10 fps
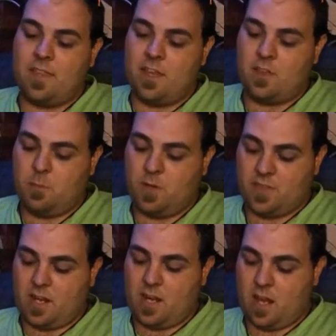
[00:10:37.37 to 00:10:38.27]
The other
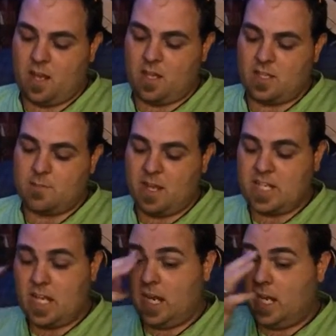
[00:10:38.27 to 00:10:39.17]
book that I got is
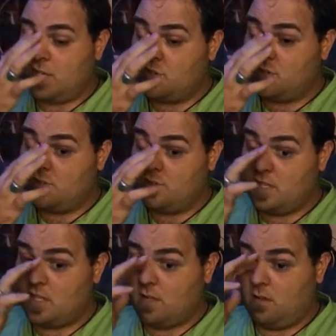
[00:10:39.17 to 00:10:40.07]
by Ted
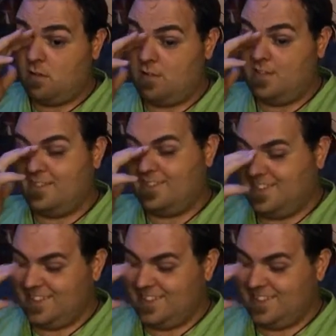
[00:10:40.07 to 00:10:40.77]
Andrews. It's called... Here